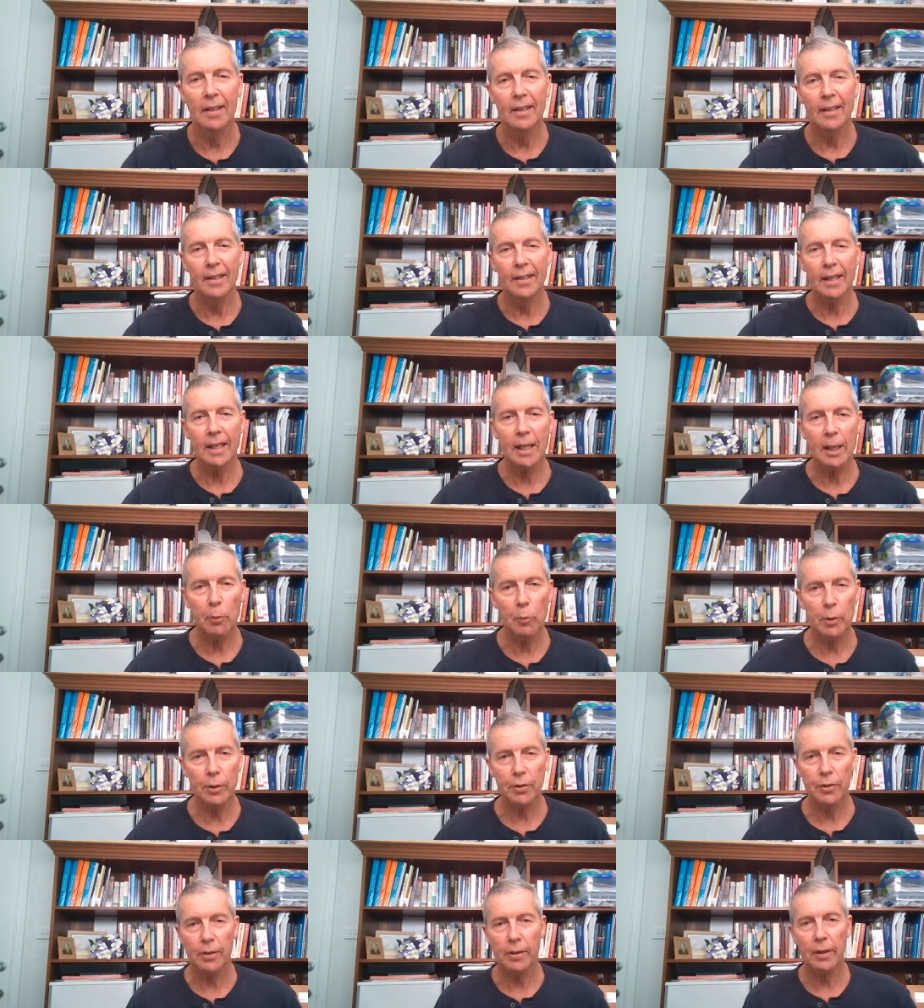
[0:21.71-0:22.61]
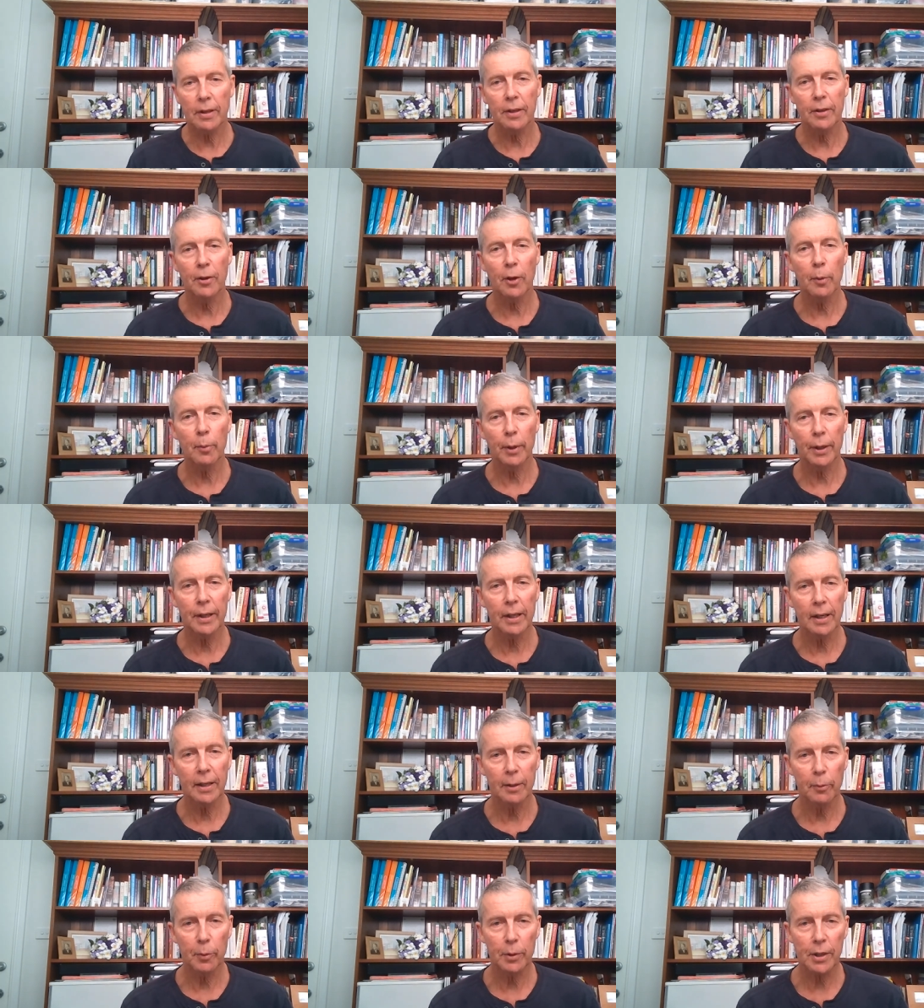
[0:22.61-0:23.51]
Nicky was nobody.
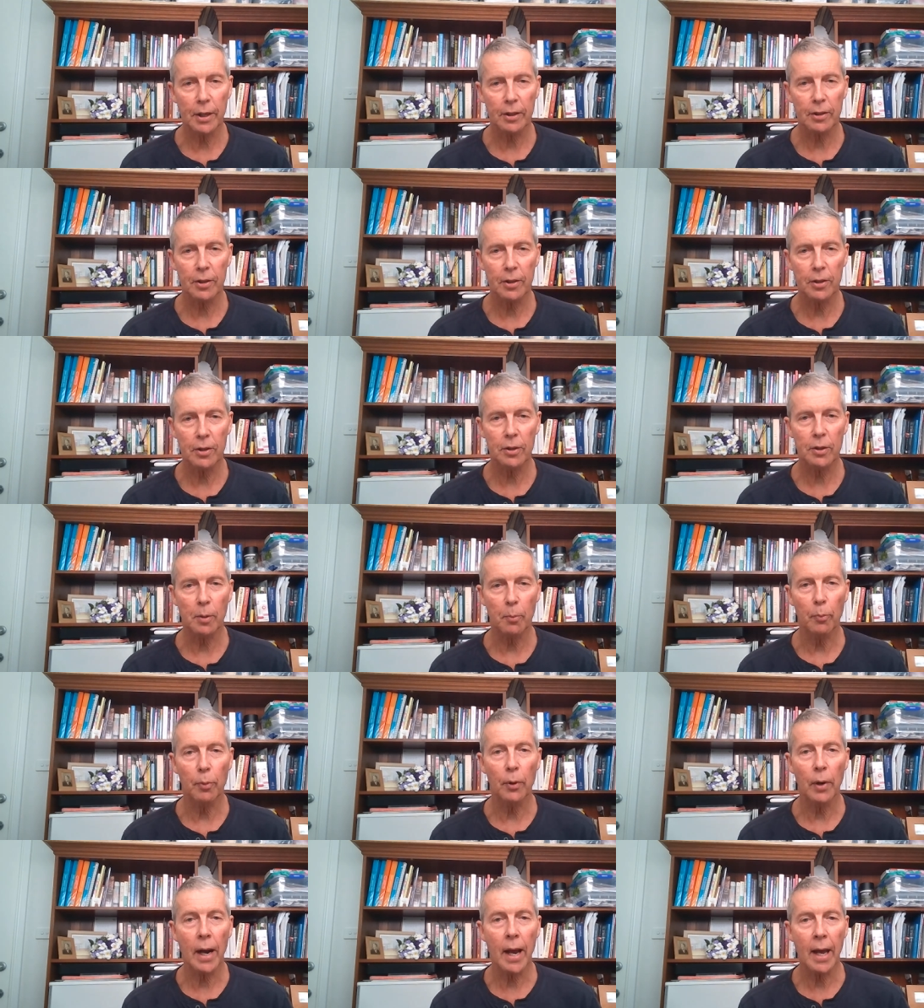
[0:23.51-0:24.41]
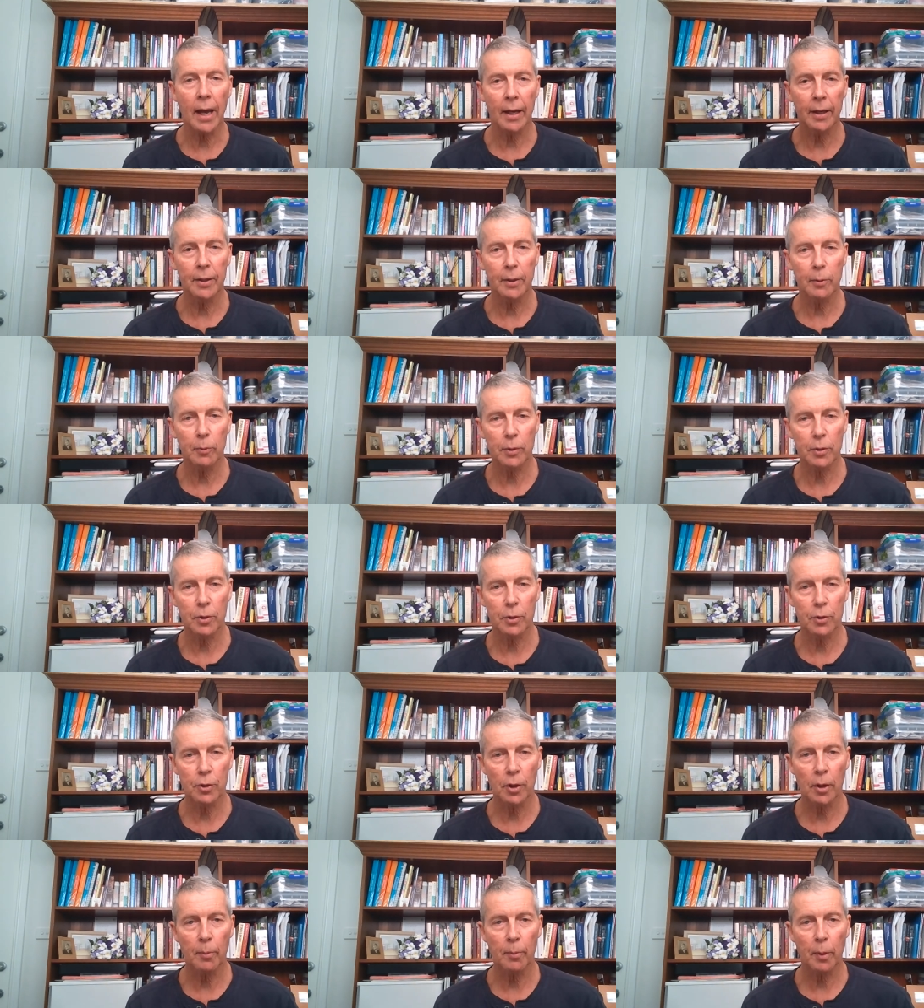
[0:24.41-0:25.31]
It was actually just a brand. It was a
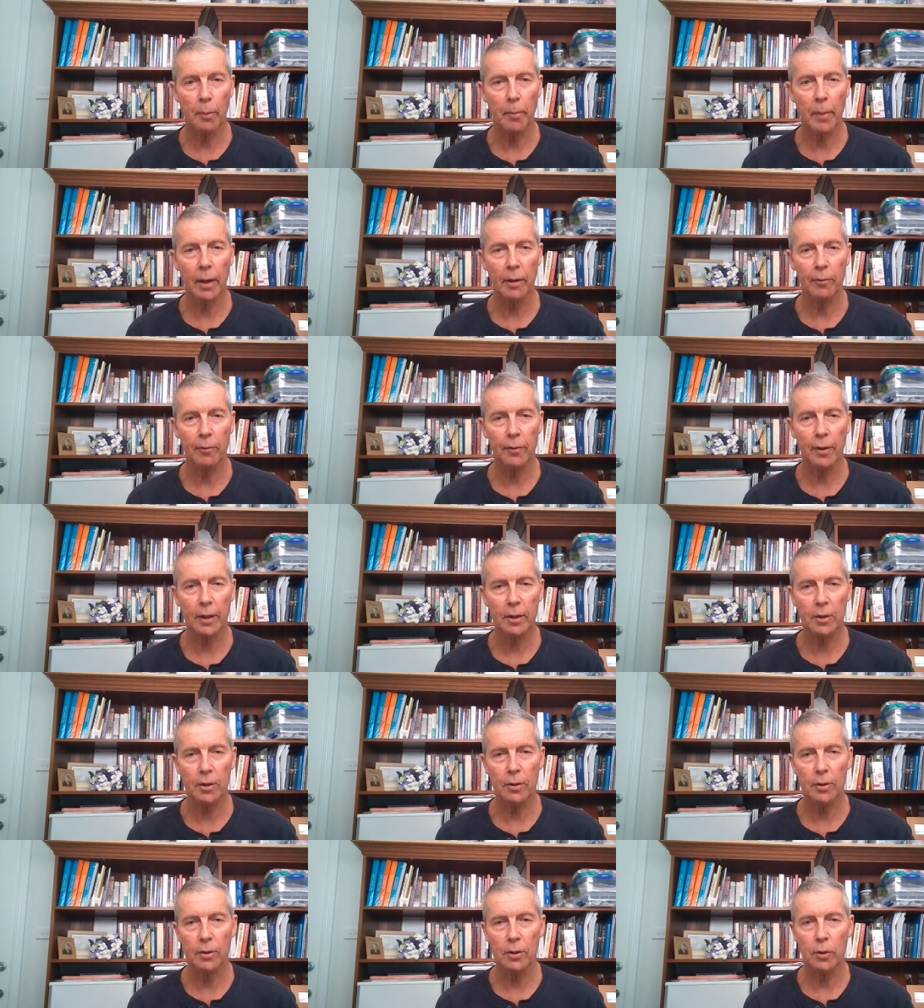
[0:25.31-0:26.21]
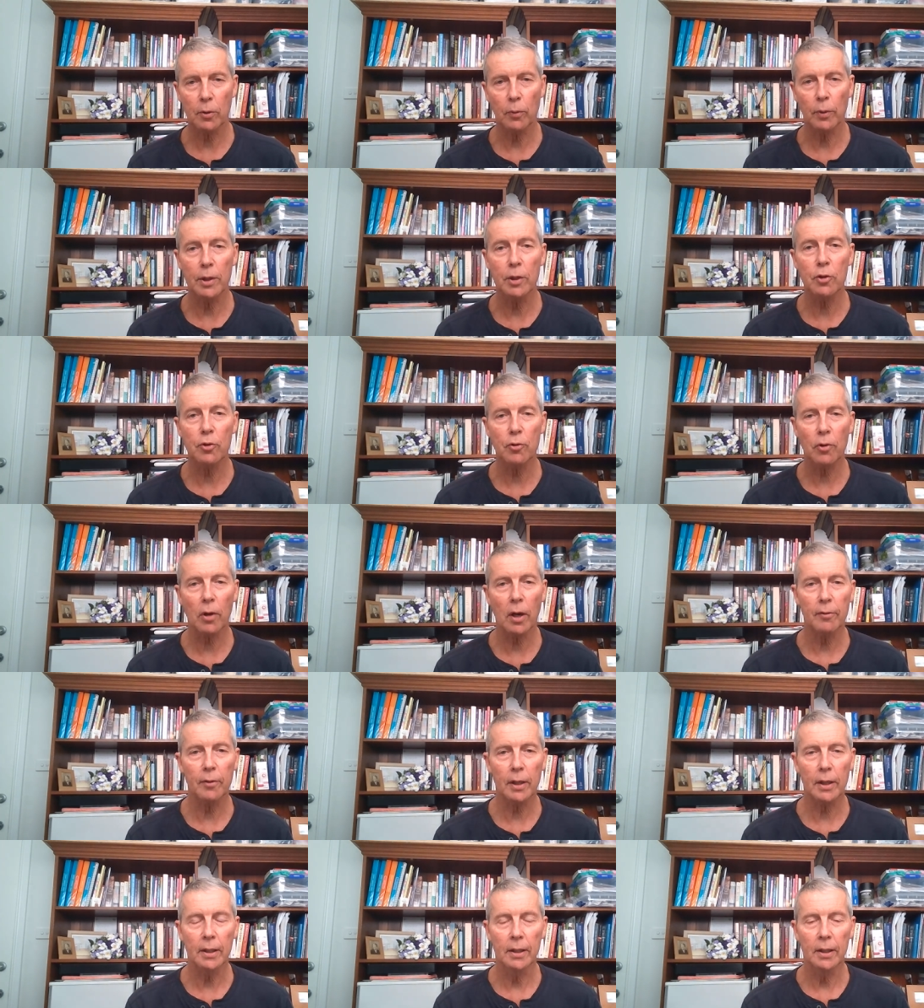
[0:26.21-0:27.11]
German manufactured syringe
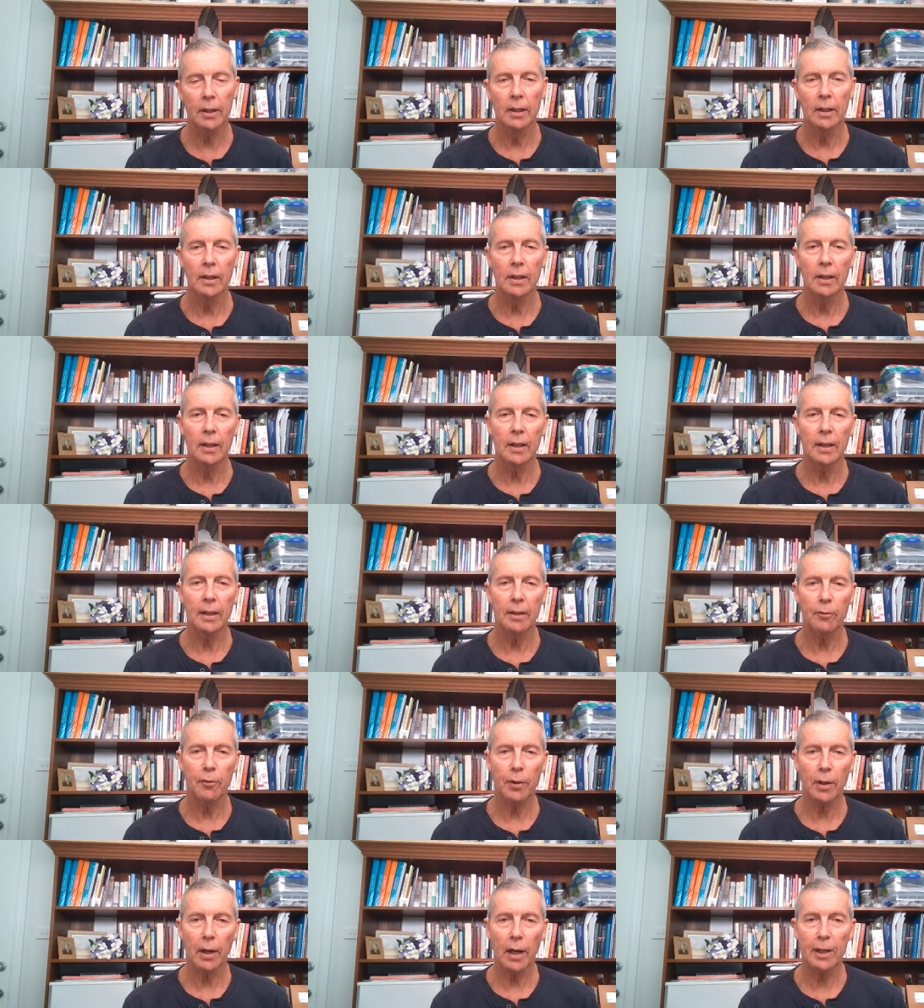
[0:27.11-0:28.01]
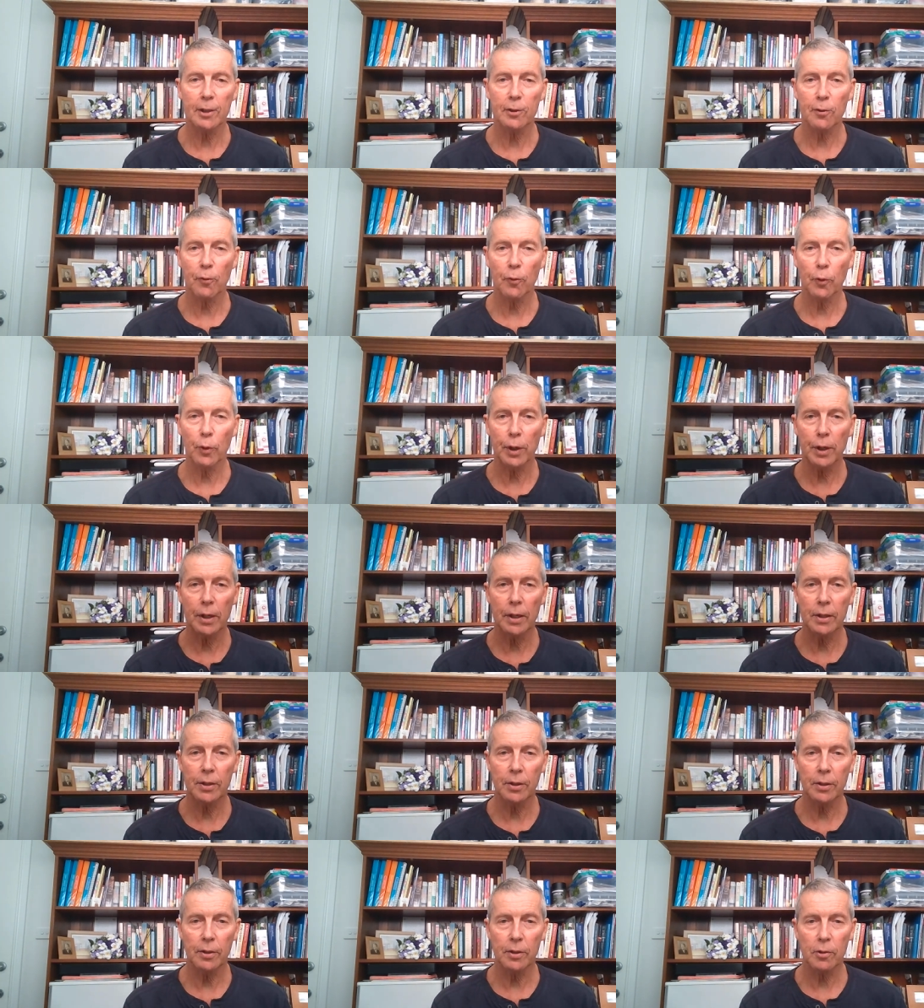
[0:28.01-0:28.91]
driver, and for the last 40
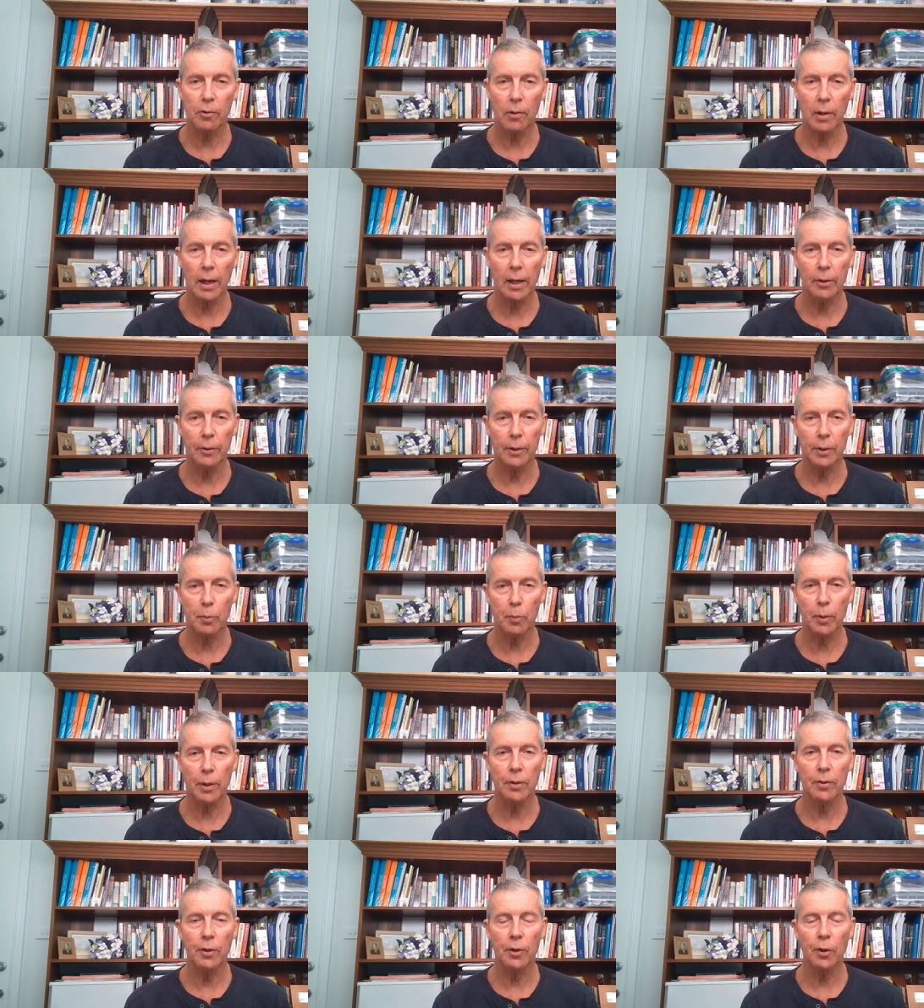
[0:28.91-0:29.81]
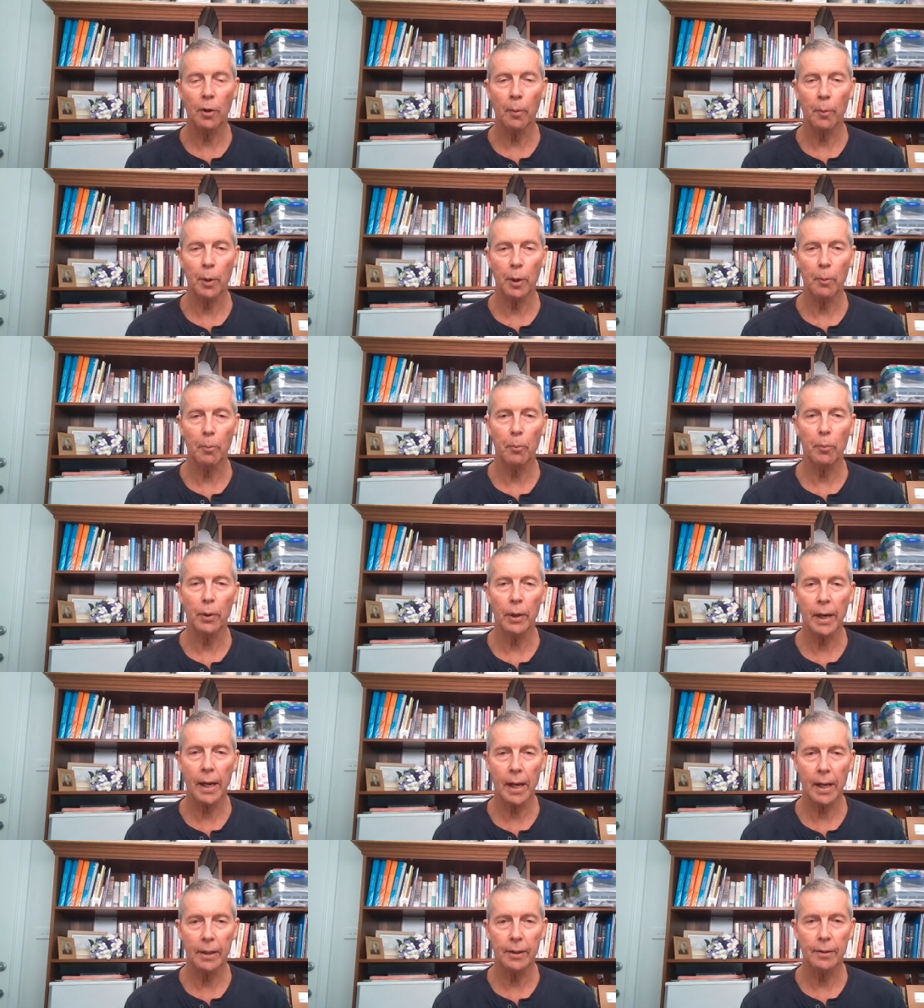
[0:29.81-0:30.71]
years in Australia it's been the dominant
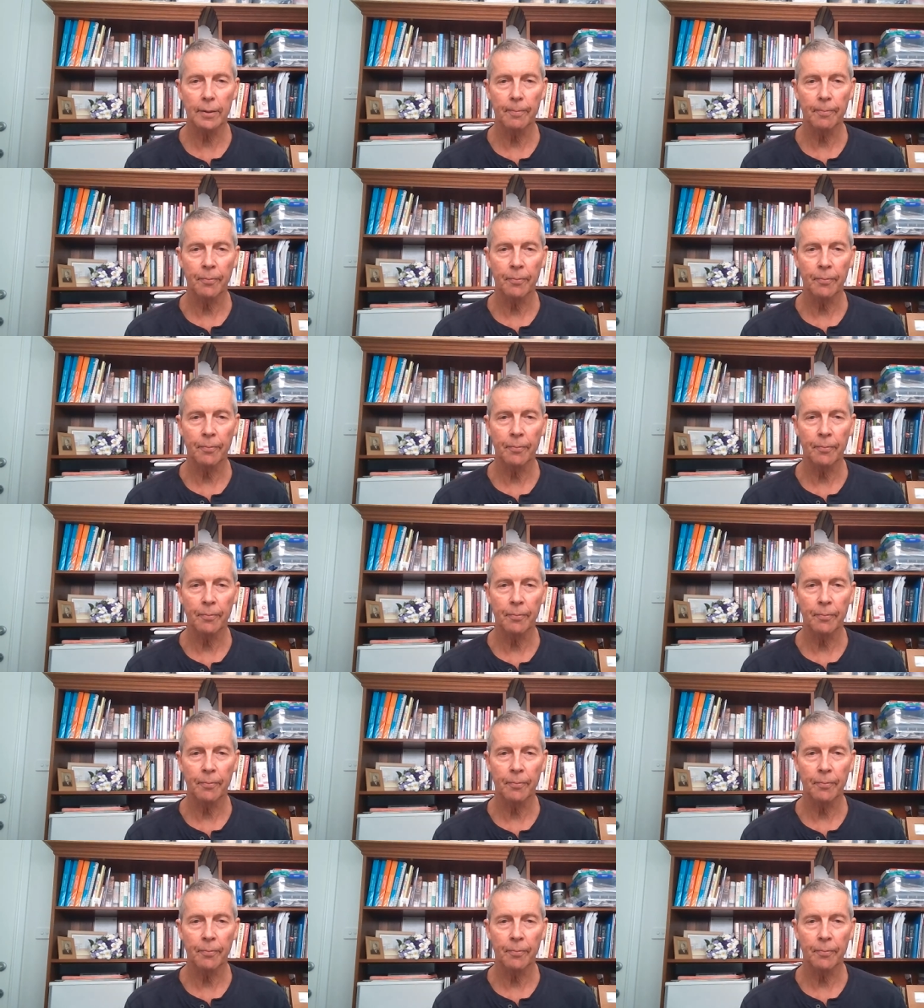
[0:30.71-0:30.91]
brand.